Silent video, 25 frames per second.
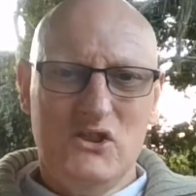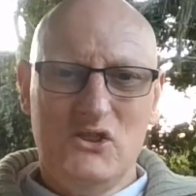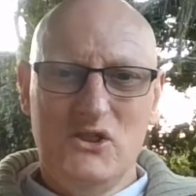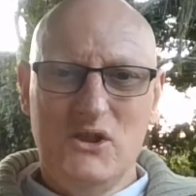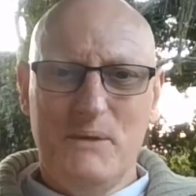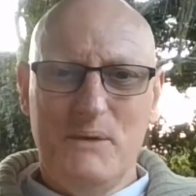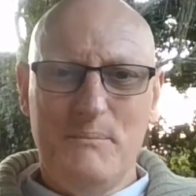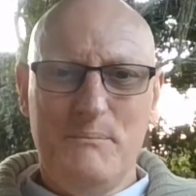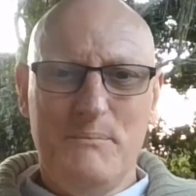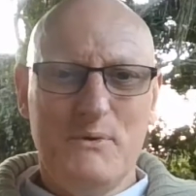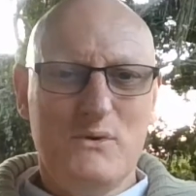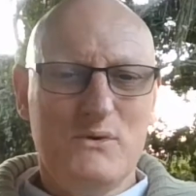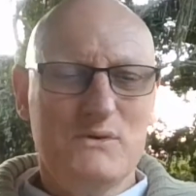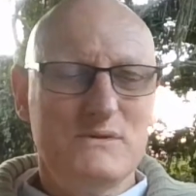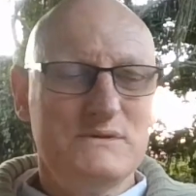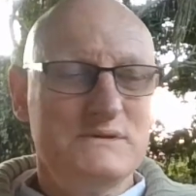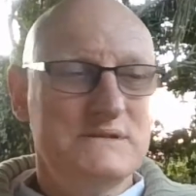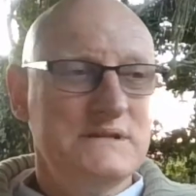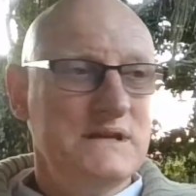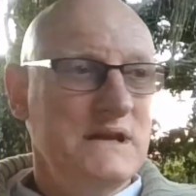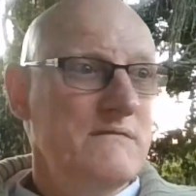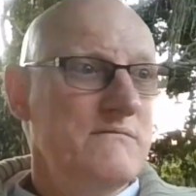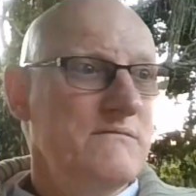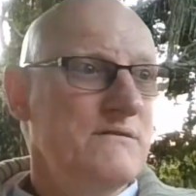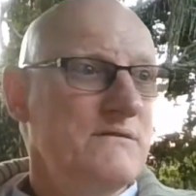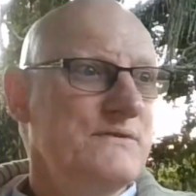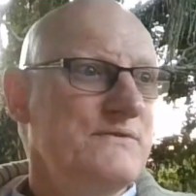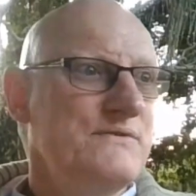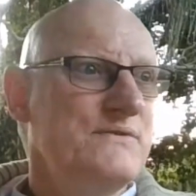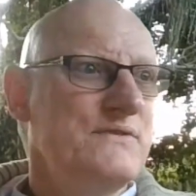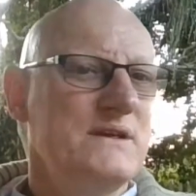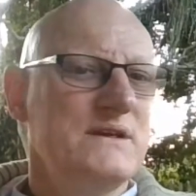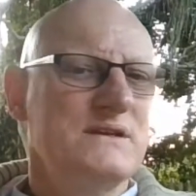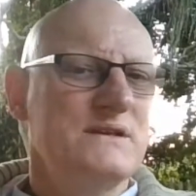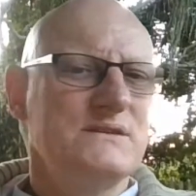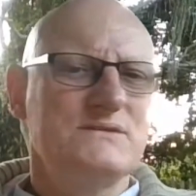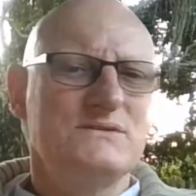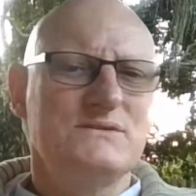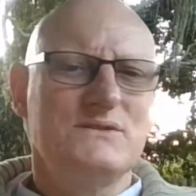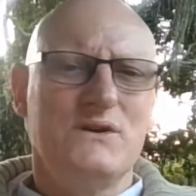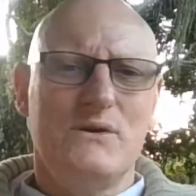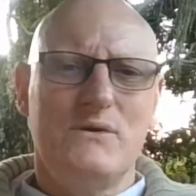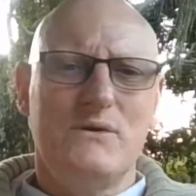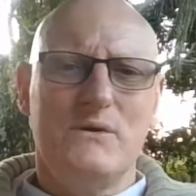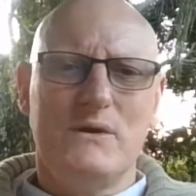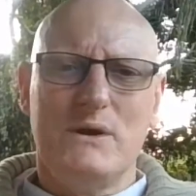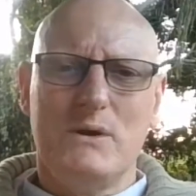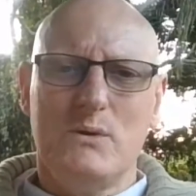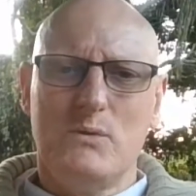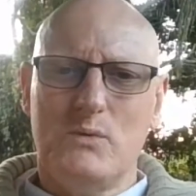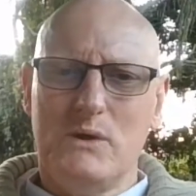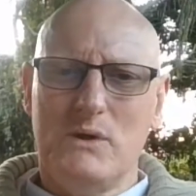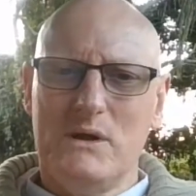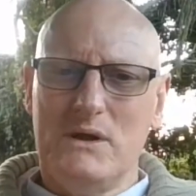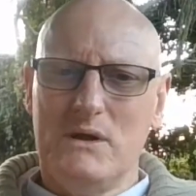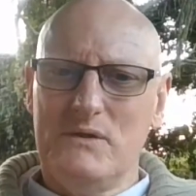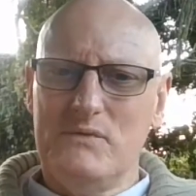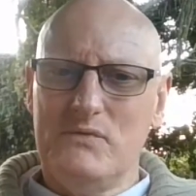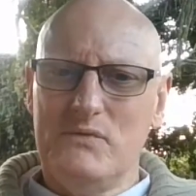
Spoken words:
Not because everything's going well,